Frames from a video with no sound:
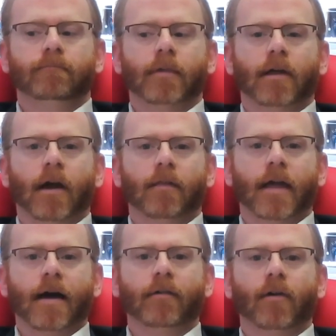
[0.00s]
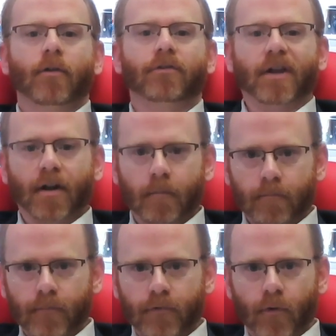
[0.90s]
they have it all set up
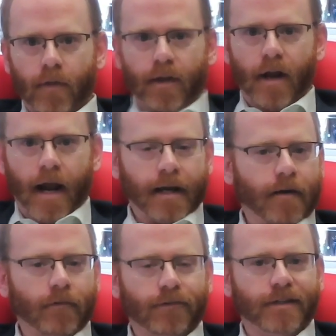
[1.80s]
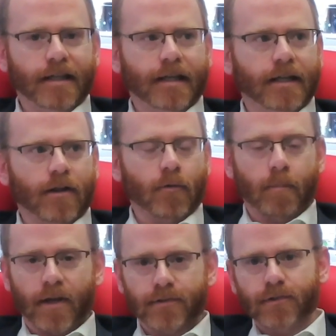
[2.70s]
so that I never see any other
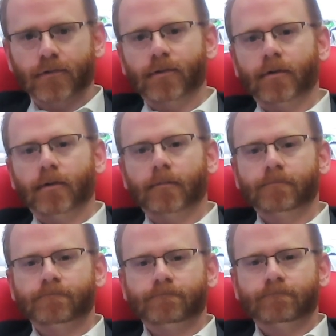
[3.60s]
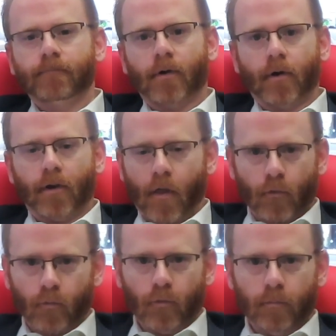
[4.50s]
patients. They're in other
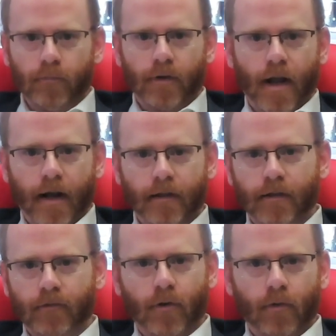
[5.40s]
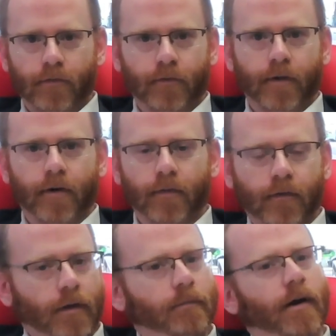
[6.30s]
rooms, and I don't even know if they're there at the
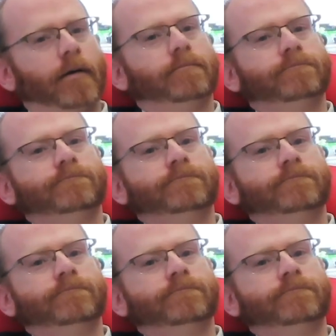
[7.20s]
same time.